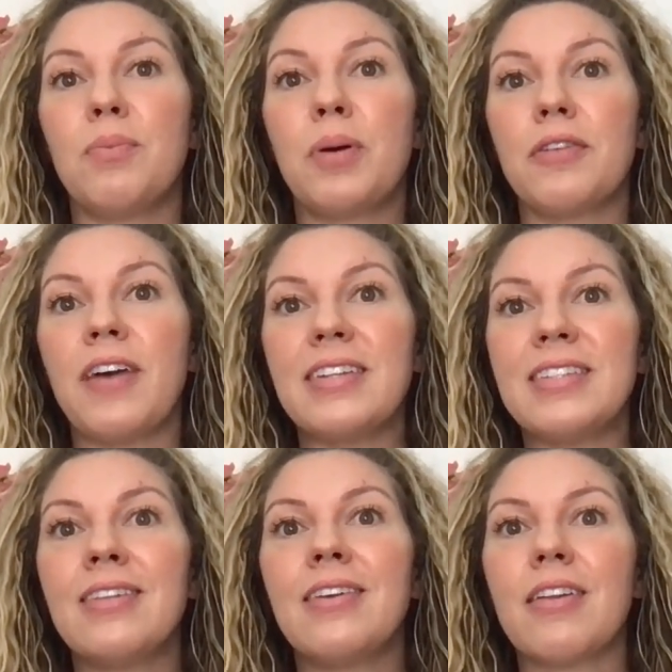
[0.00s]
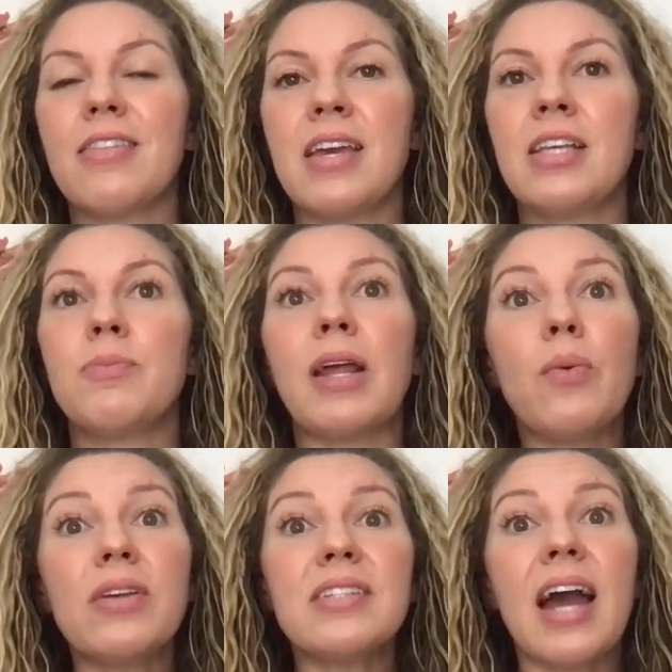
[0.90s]
perfecting a lot of things, but I
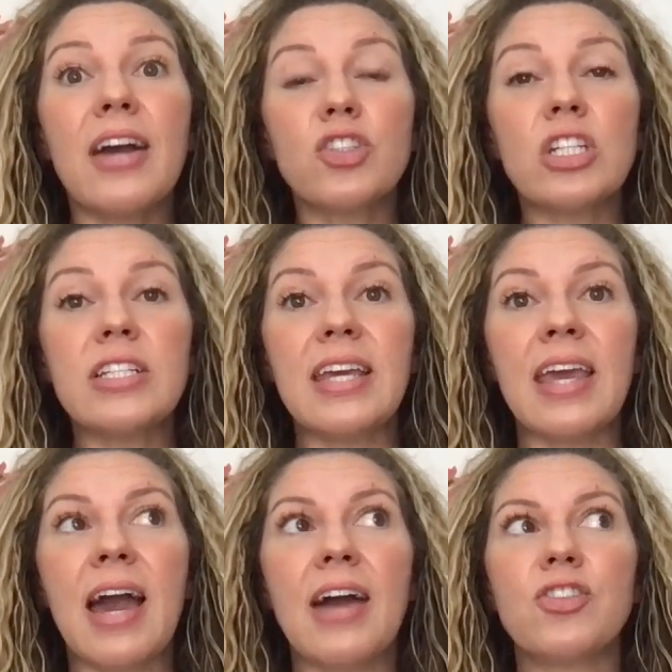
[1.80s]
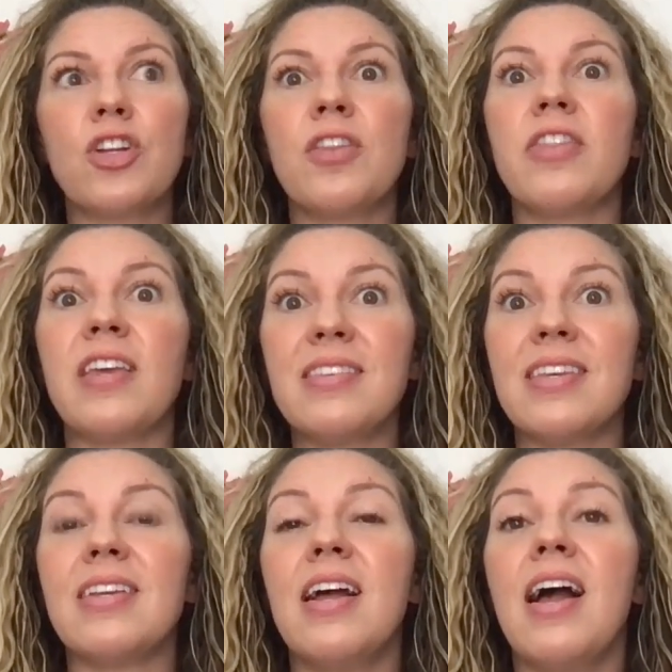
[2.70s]
wasn't actually taking action on the things that